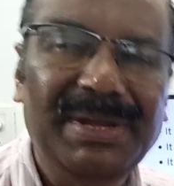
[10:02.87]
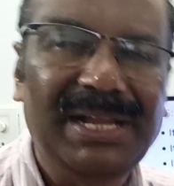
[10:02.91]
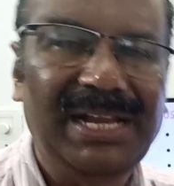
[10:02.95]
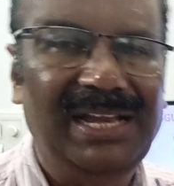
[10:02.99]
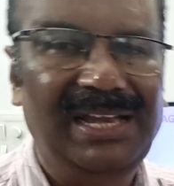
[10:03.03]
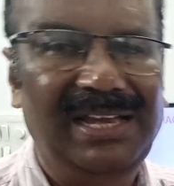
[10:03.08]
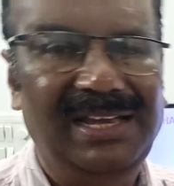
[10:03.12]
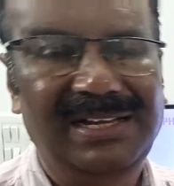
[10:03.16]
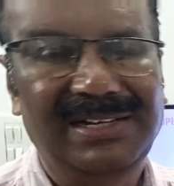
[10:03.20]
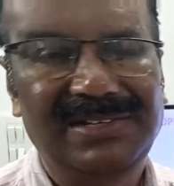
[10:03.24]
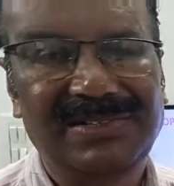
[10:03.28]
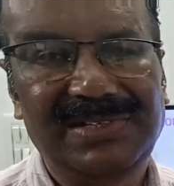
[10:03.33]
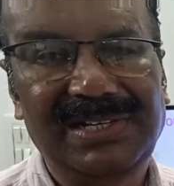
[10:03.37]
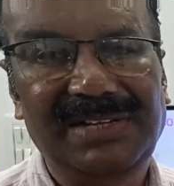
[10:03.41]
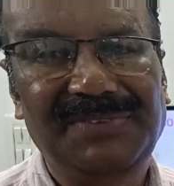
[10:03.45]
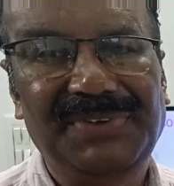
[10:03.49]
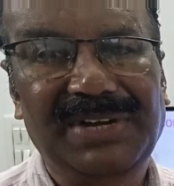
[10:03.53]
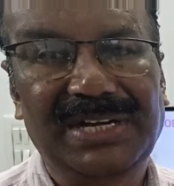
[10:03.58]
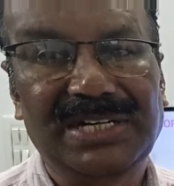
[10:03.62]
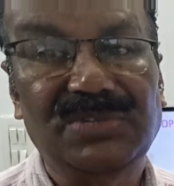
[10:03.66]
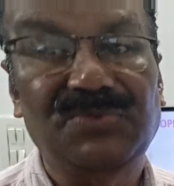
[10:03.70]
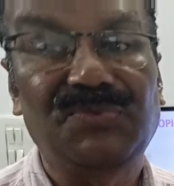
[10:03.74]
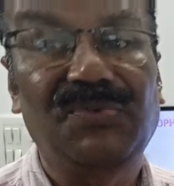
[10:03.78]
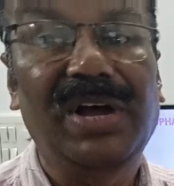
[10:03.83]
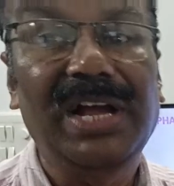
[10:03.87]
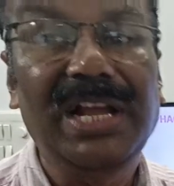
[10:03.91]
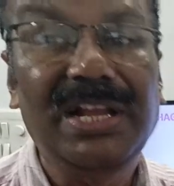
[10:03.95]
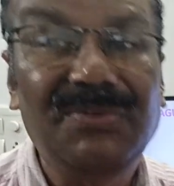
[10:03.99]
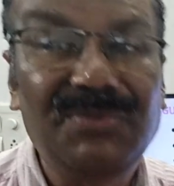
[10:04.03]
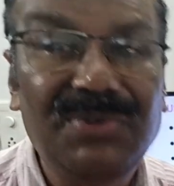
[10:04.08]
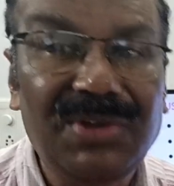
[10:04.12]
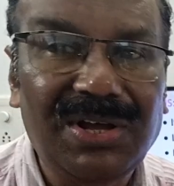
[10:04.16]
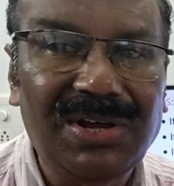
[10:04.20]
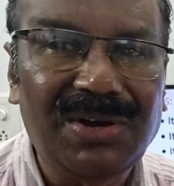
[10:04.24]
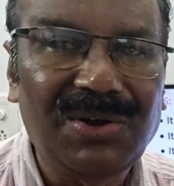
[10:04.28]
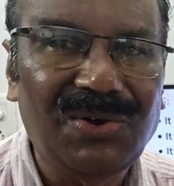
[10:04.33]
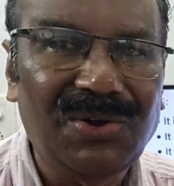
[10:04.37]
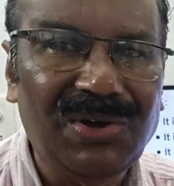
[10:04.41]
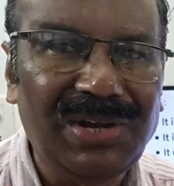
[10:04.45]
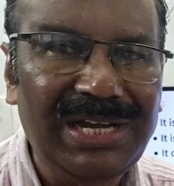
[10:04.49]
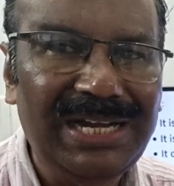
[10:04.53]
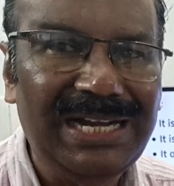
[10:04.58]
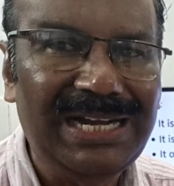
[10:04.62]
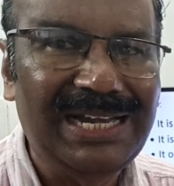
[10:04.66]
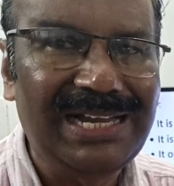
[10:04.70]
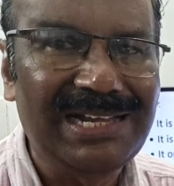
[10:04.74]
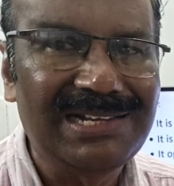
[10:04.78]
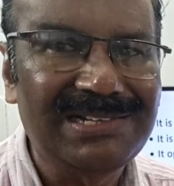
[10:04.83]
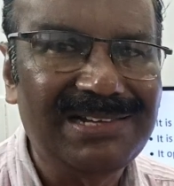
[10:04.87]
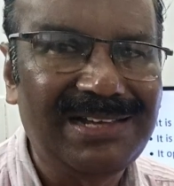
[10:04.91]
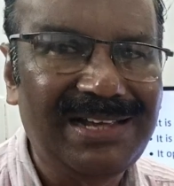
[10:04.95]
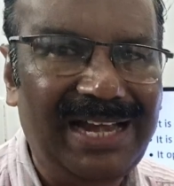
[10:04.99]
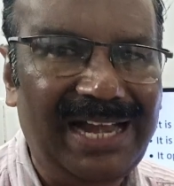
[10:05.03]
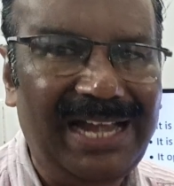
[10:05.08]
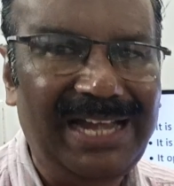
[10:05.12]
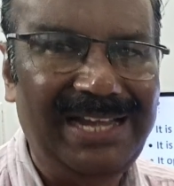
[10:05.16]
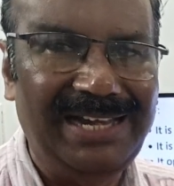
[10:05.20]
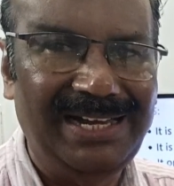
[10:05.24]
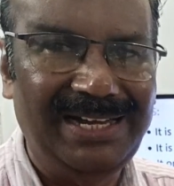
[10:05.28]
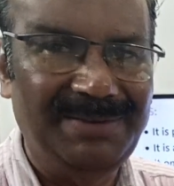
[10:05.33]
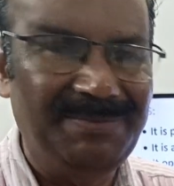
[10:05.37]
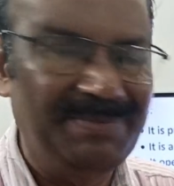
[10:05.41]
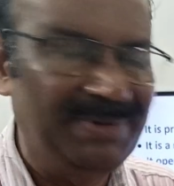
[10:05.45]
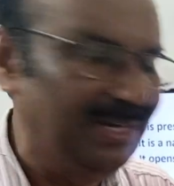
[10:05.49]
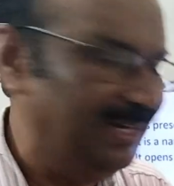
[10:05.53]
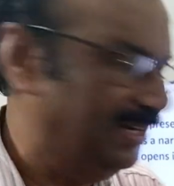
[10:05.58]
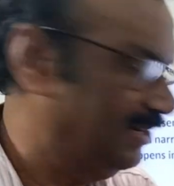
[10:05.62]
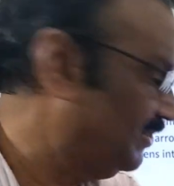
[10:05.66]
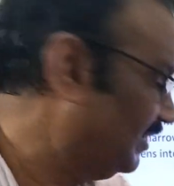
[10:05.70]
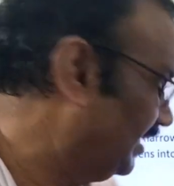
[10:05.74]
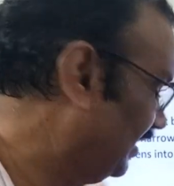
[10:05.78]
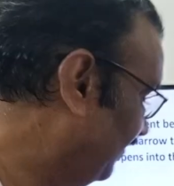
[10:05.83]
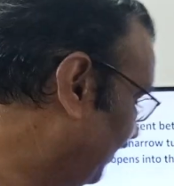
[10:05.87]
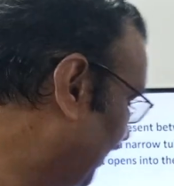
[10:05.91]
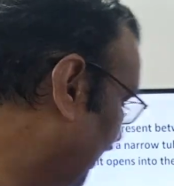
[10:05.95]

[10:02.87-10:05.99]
mill. See friends, why we are calling it as grinding mill? See